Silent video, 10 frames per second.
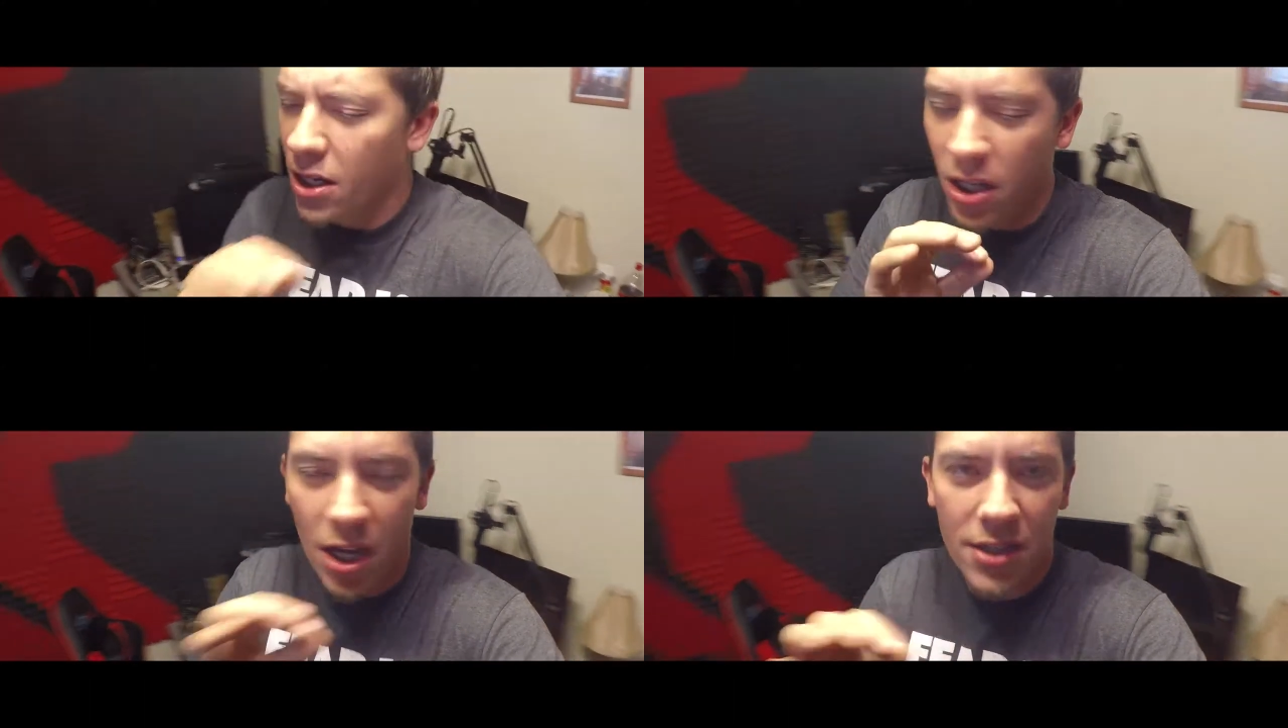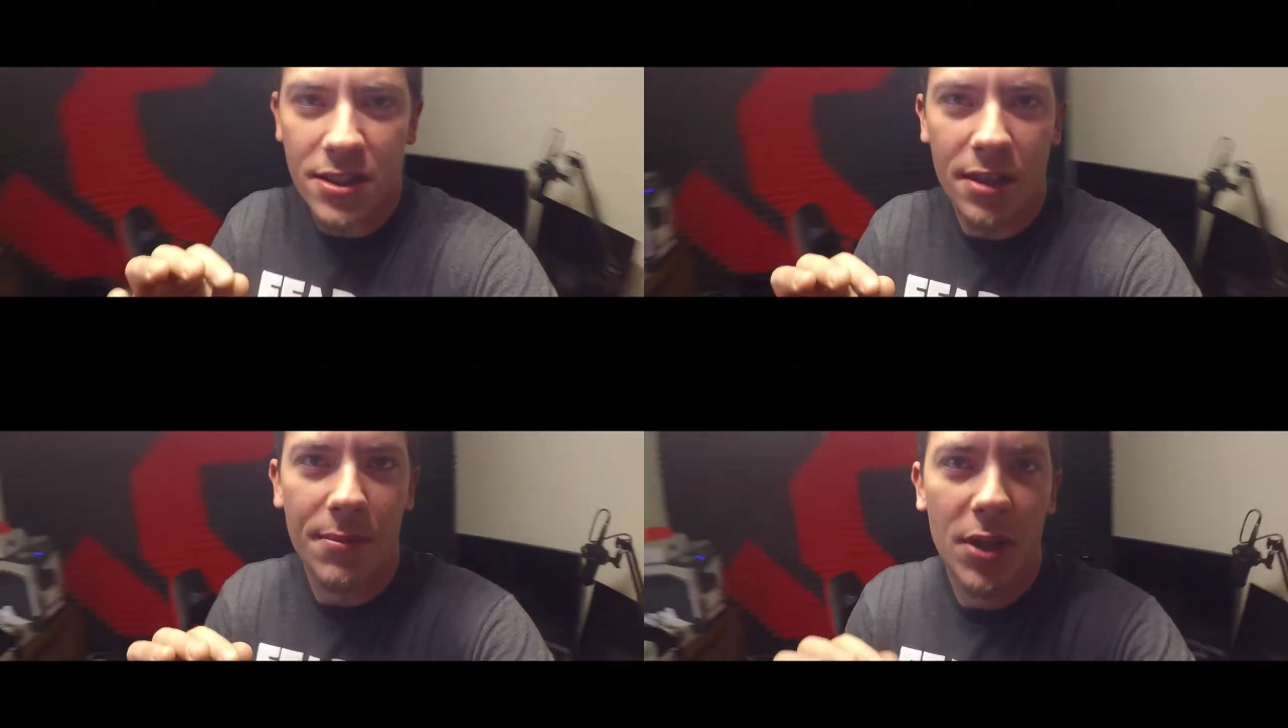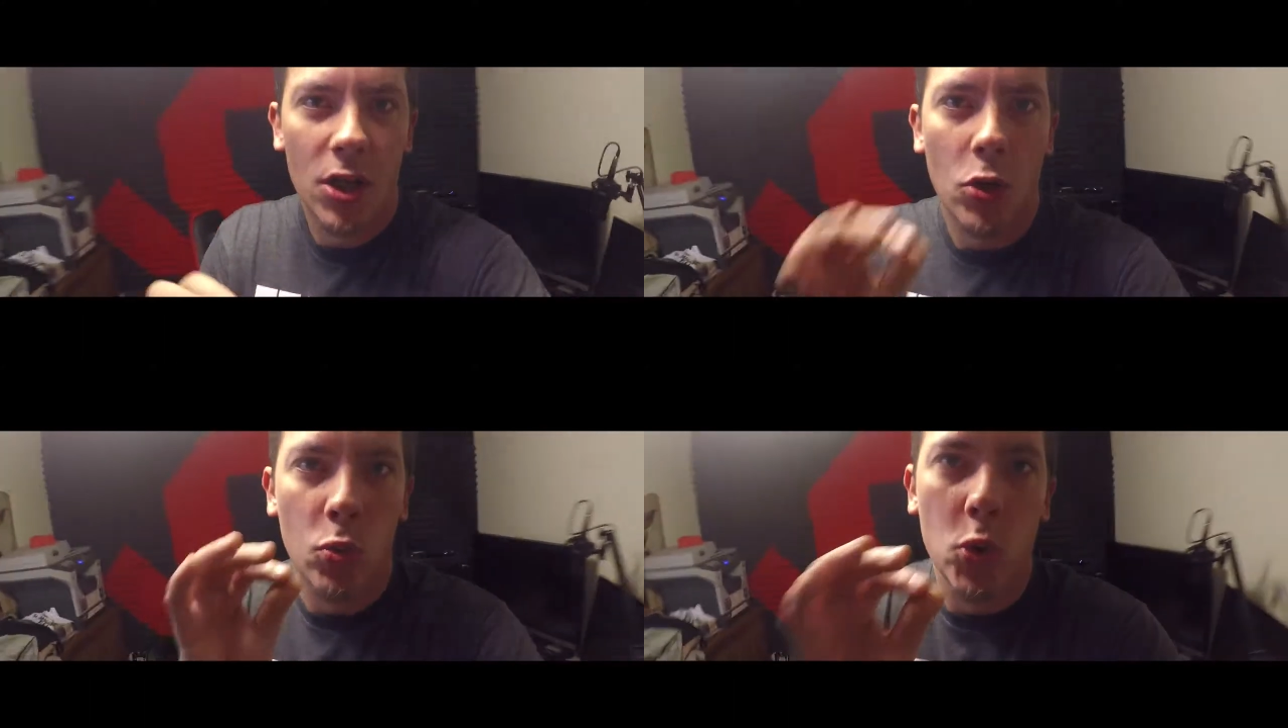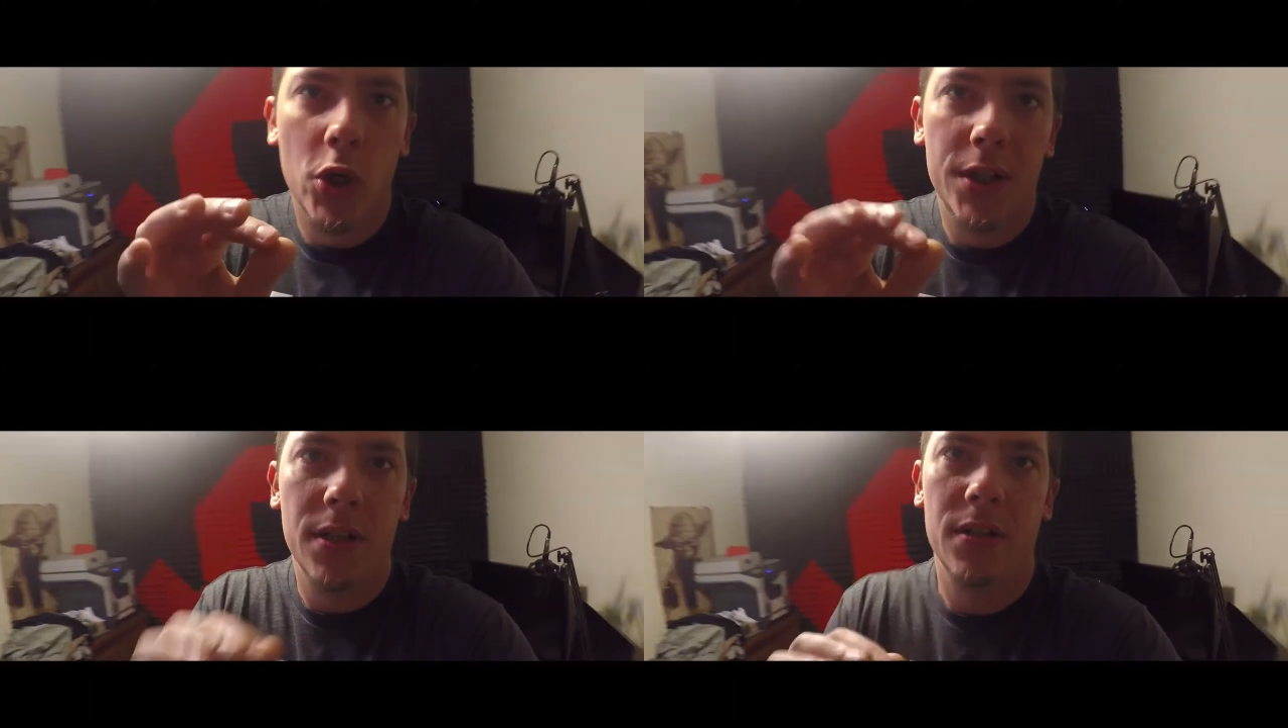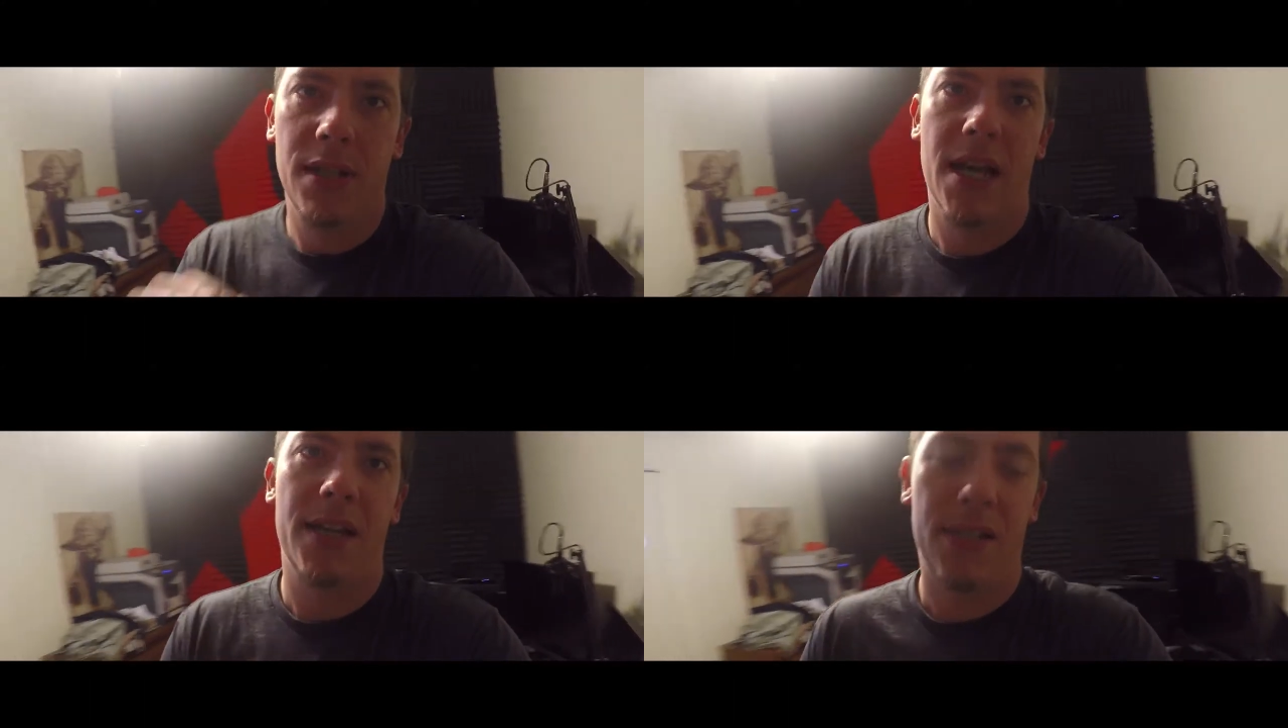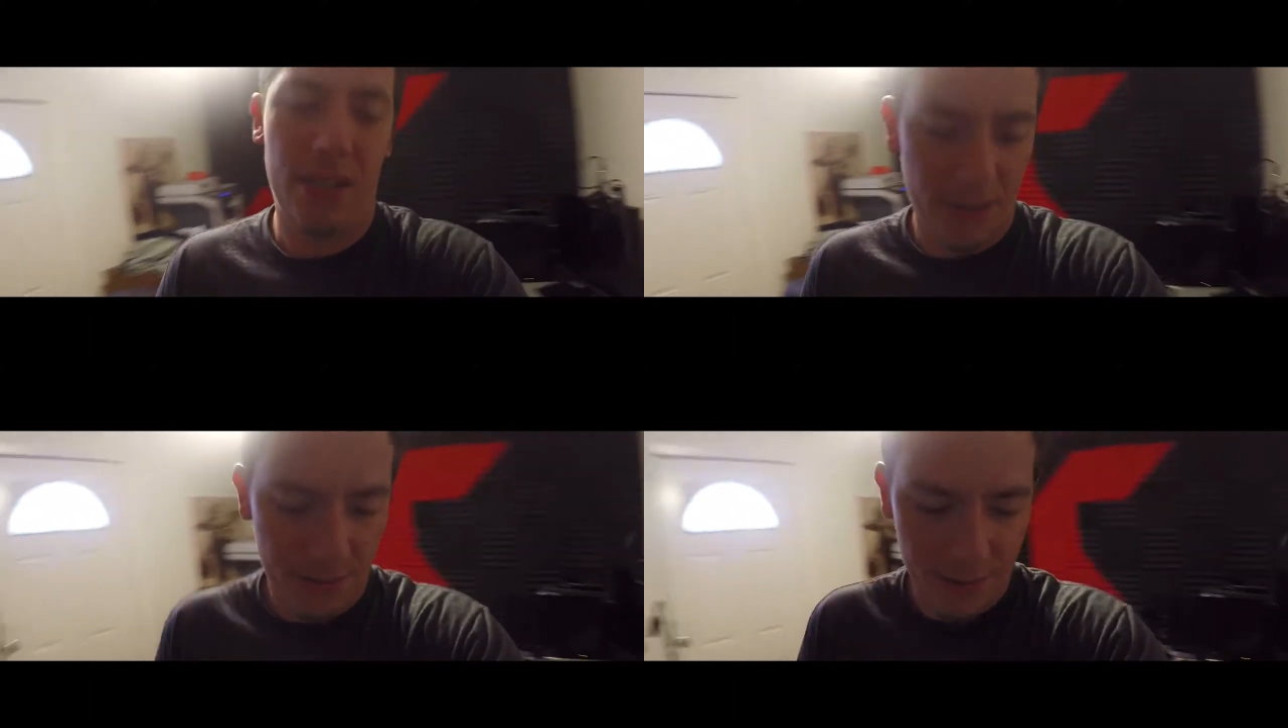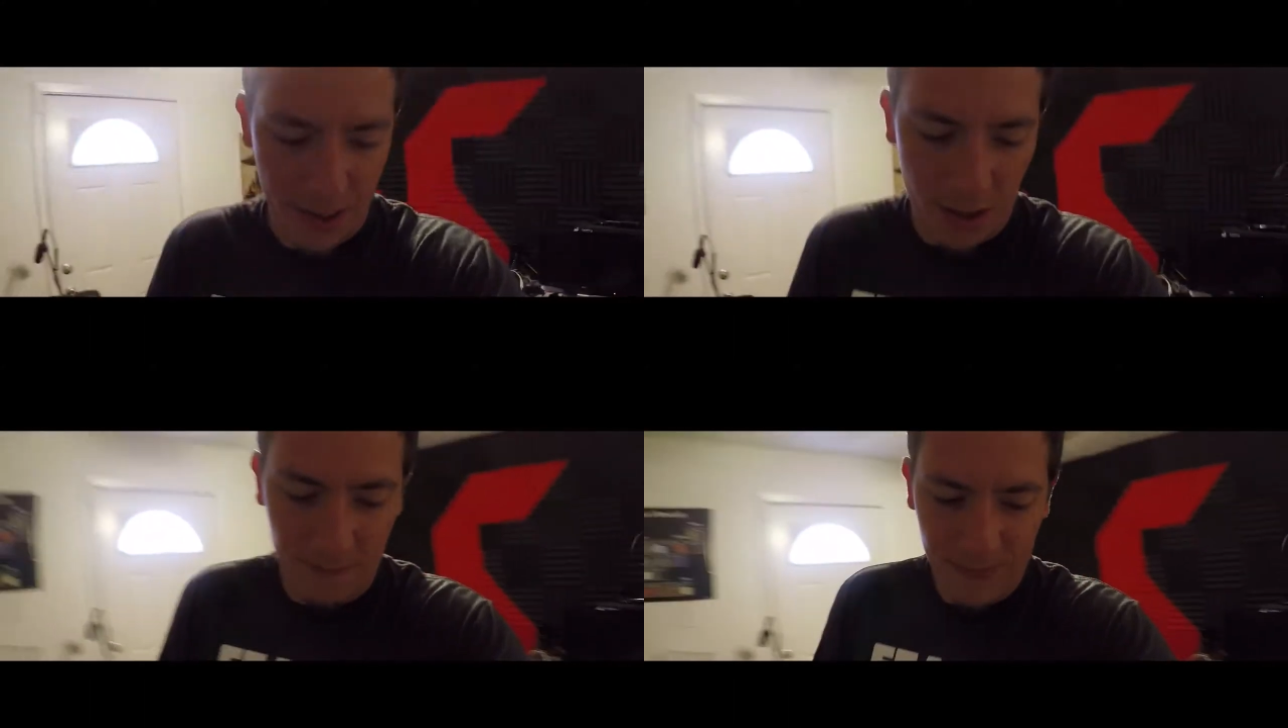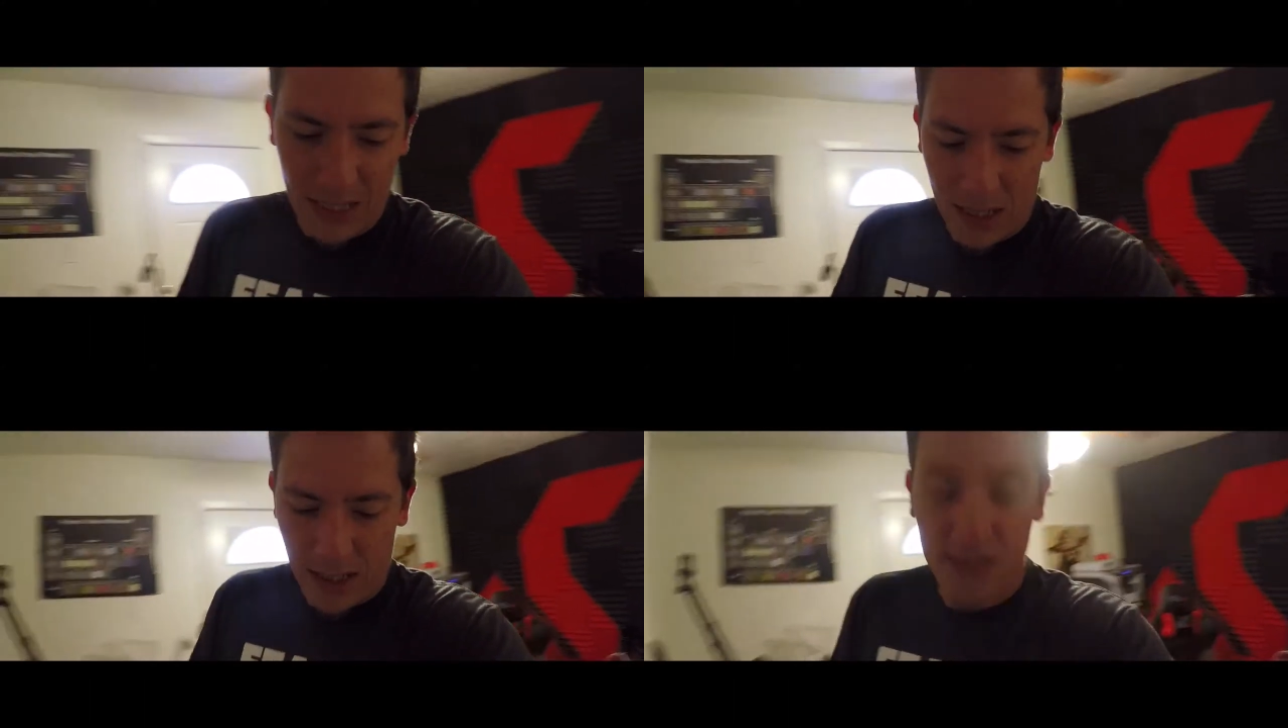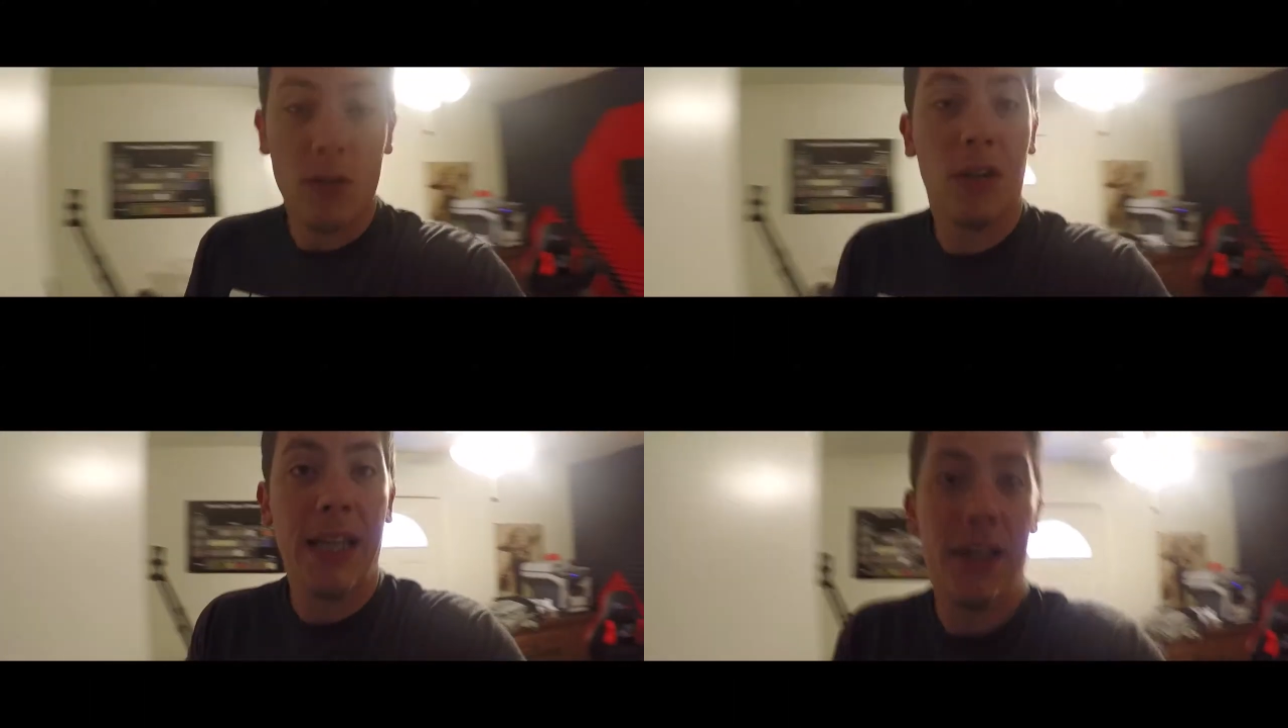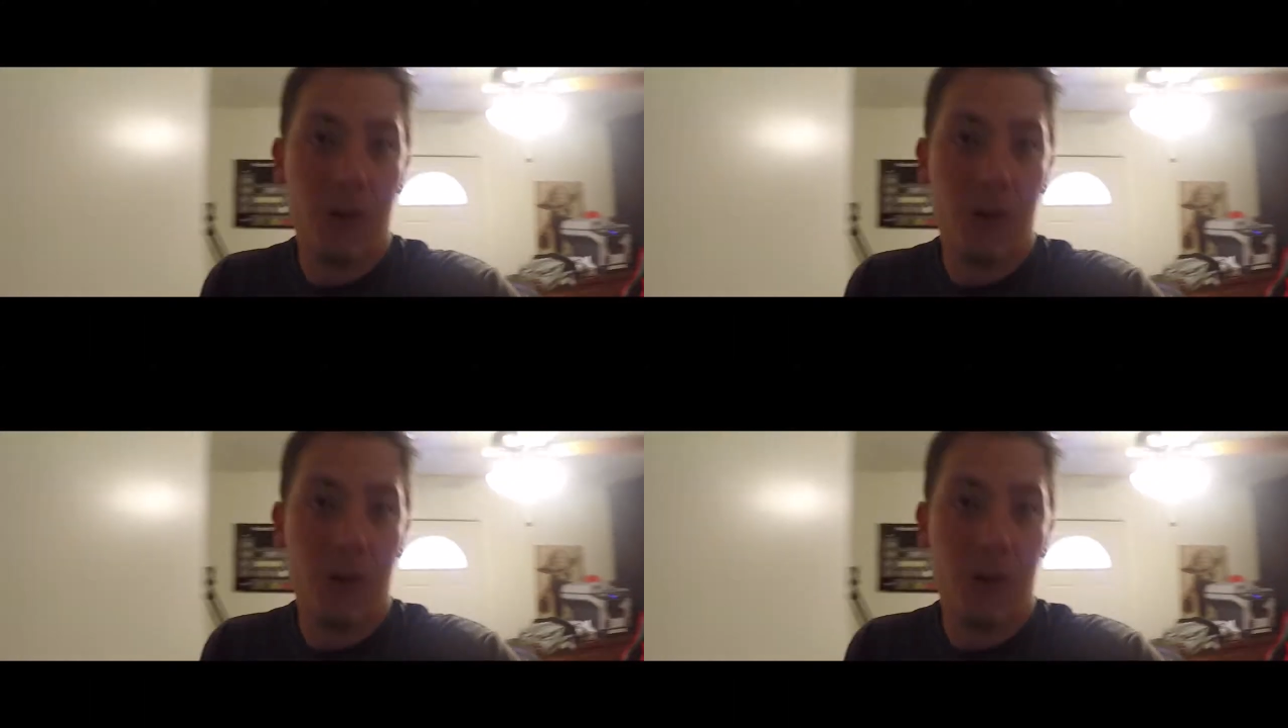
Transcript: custom wood desk. So let's go on that